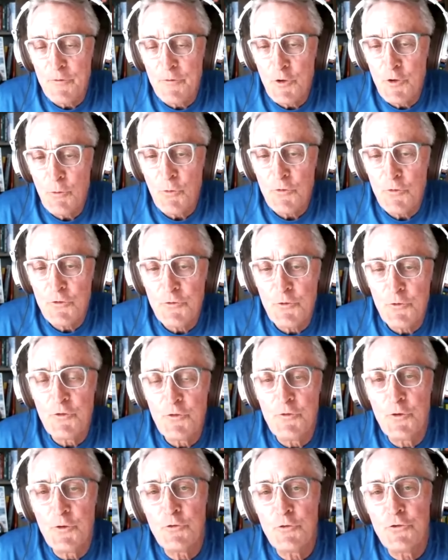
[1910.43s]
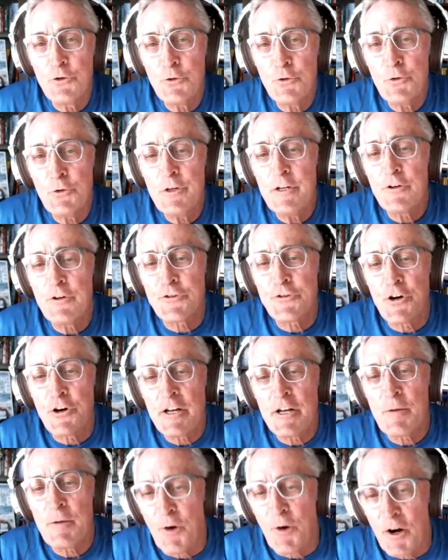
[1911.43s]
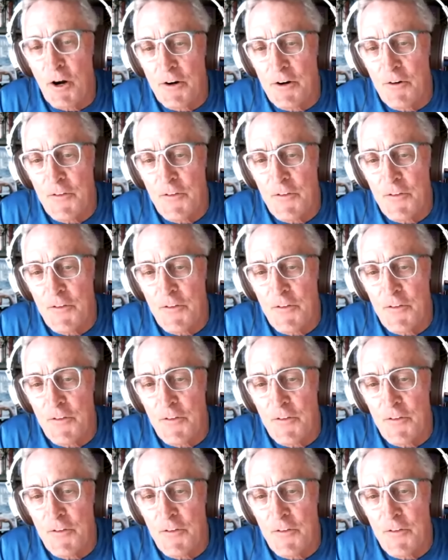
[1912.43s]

Do, do do you need a training partner?